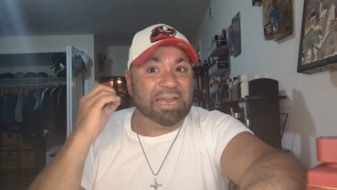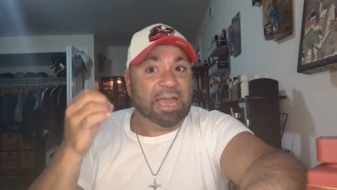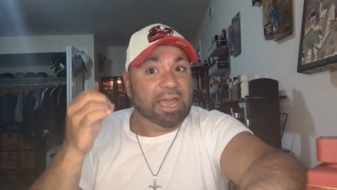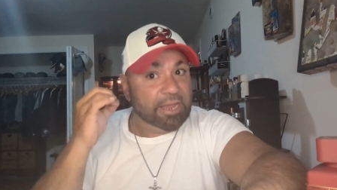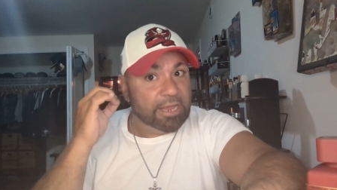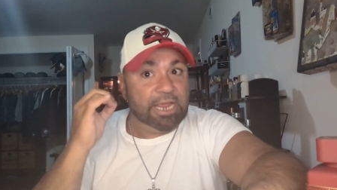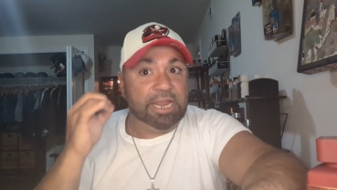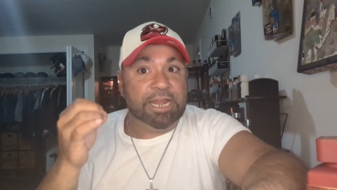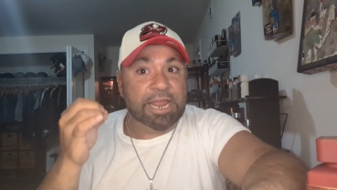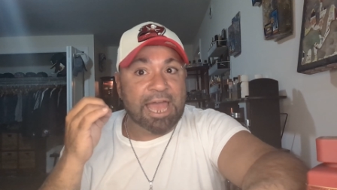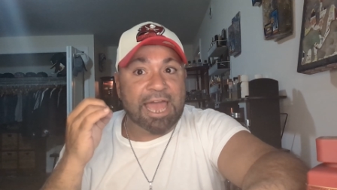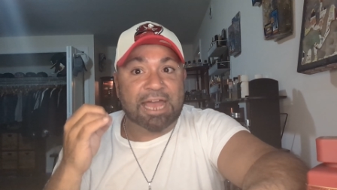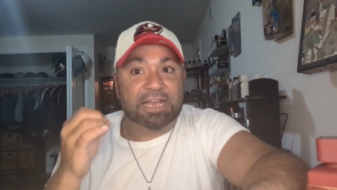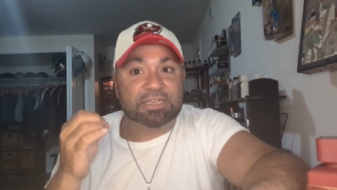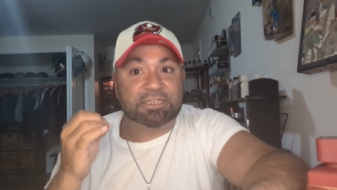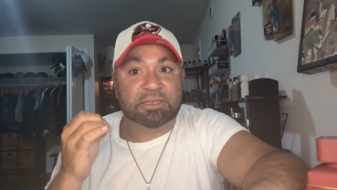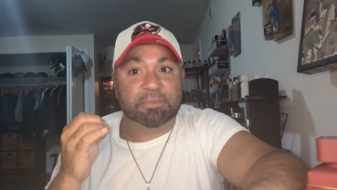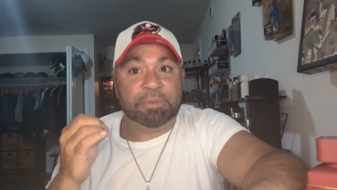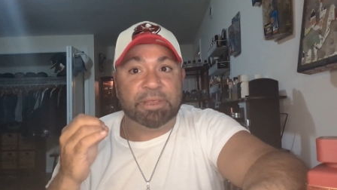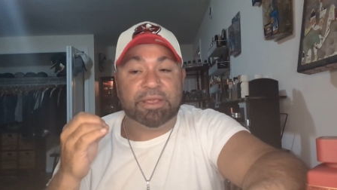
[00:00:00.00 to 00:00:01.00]
I, it
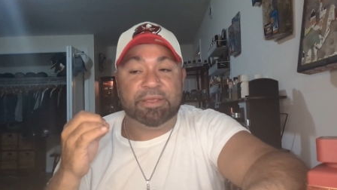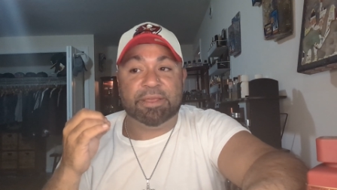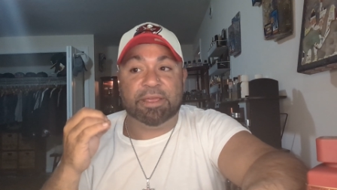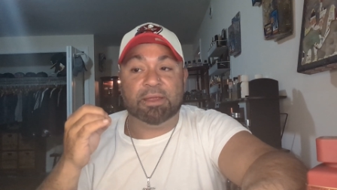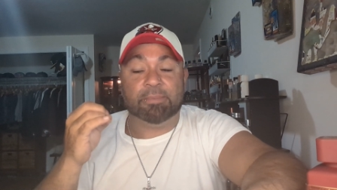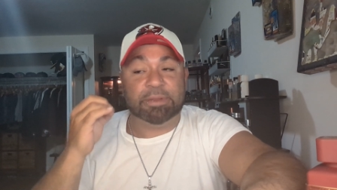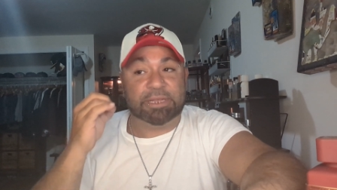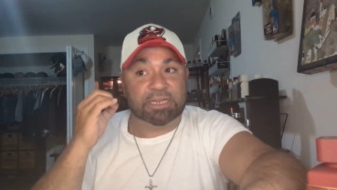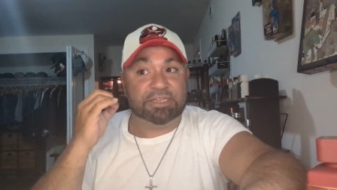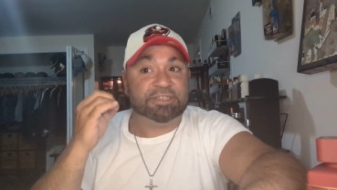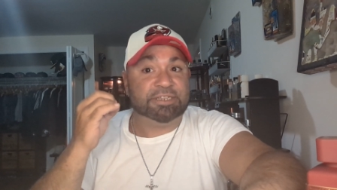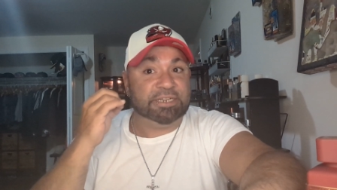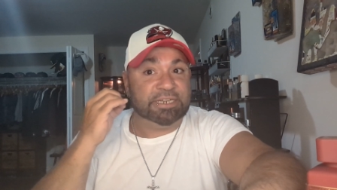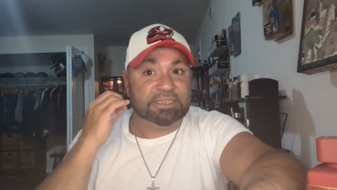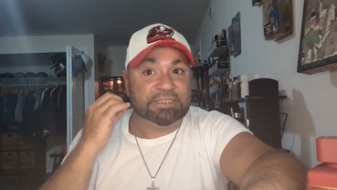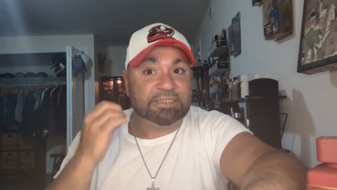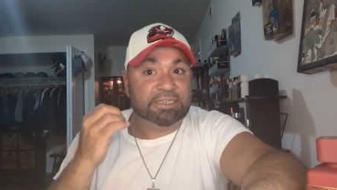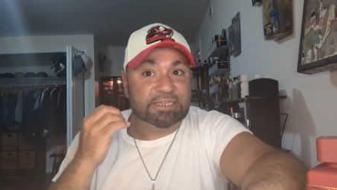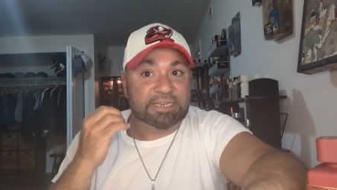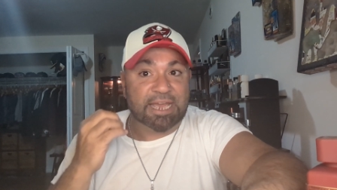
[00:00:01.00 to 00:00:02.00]
has to be there because it
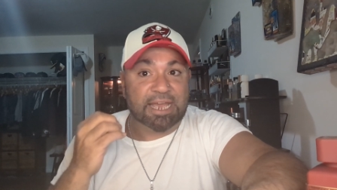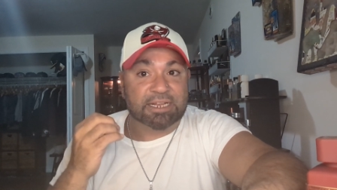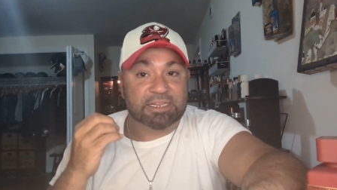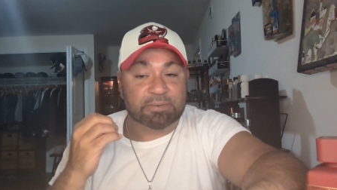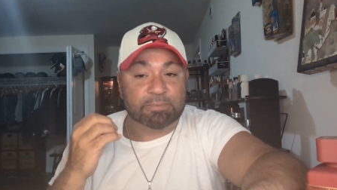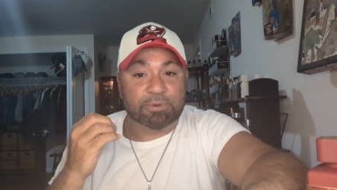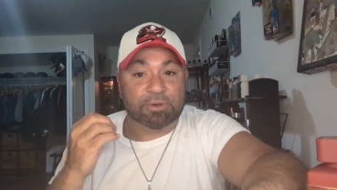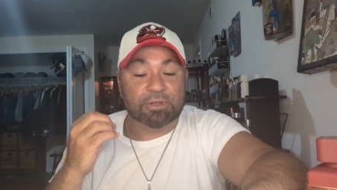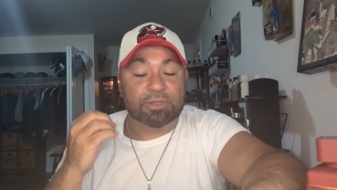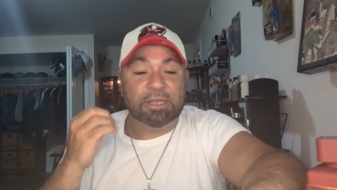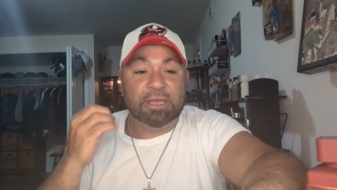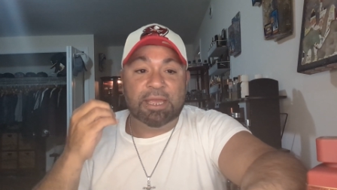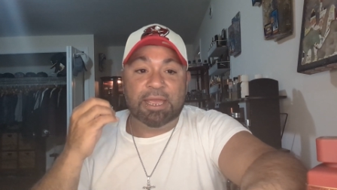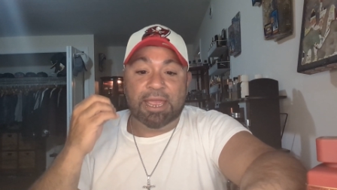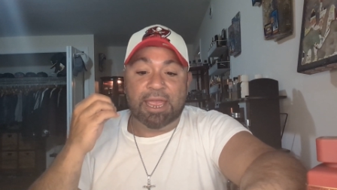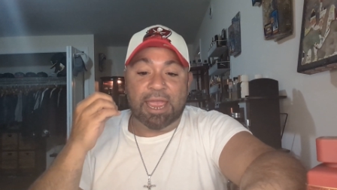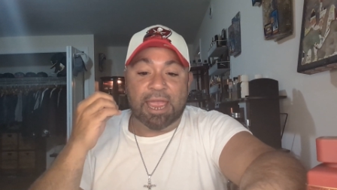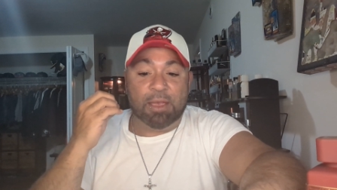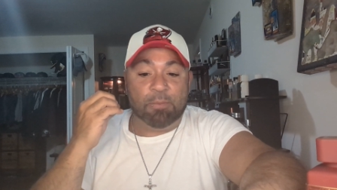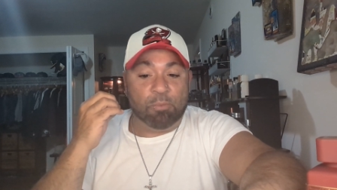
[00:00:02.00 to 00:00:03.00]
is detectable.
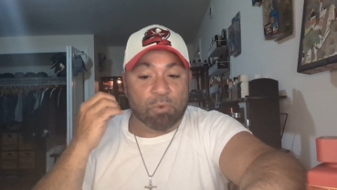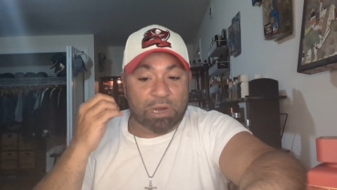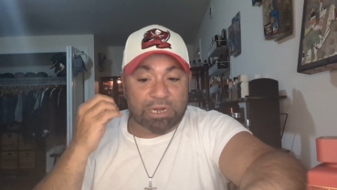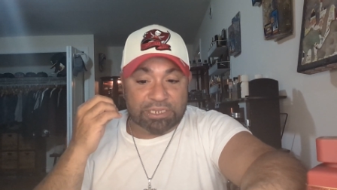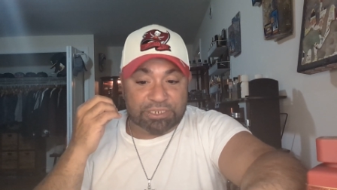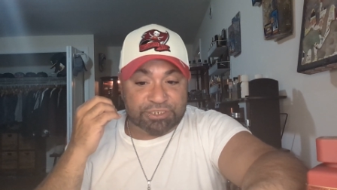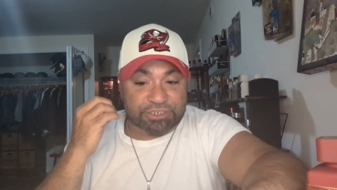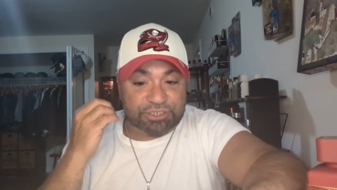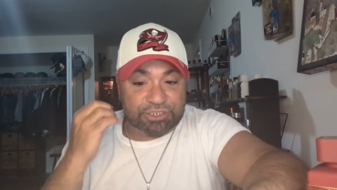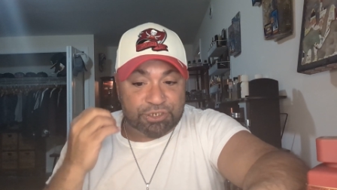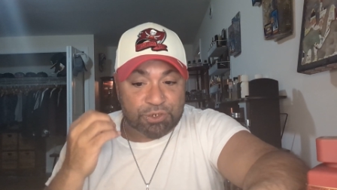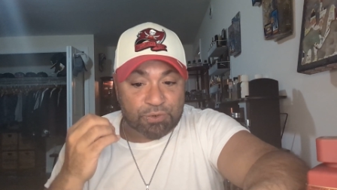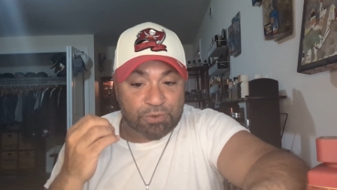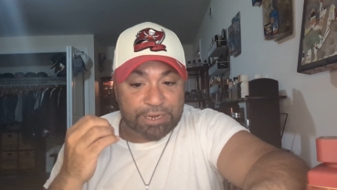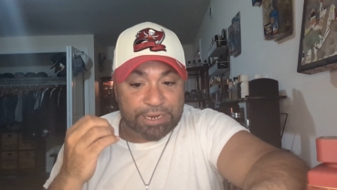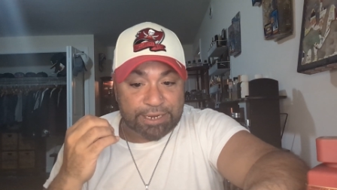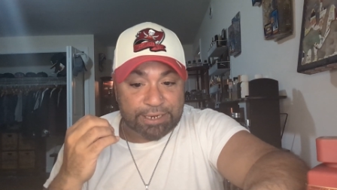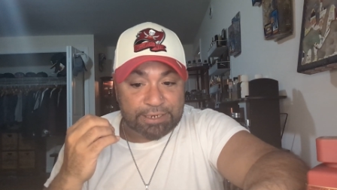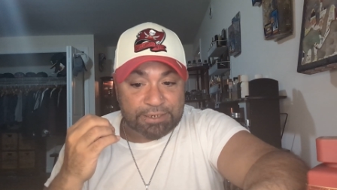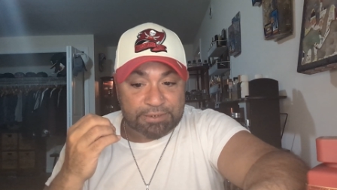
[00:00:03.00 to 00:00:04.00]
And what it's
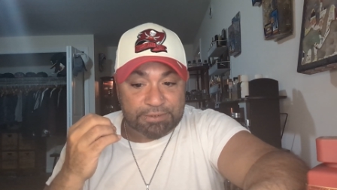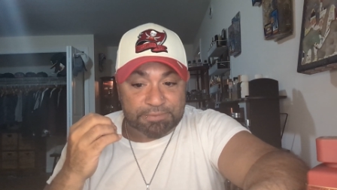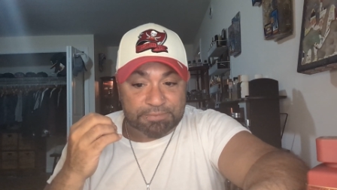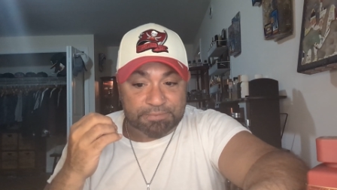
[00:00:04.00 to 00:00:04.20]
doing,